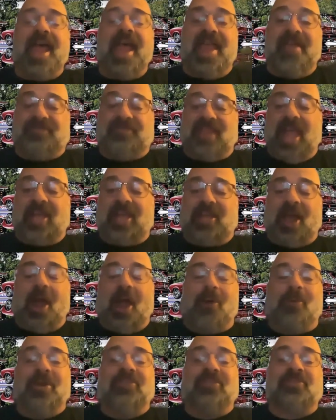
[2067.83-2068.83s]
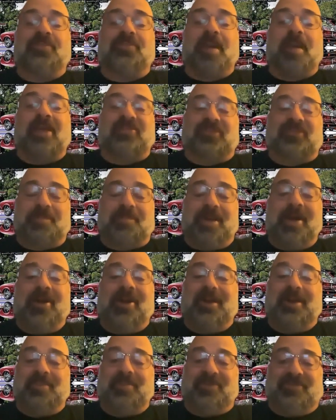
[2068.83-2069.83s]
If that car wins best
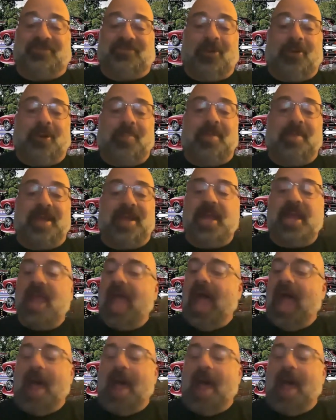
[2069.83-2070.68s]
appearing before me,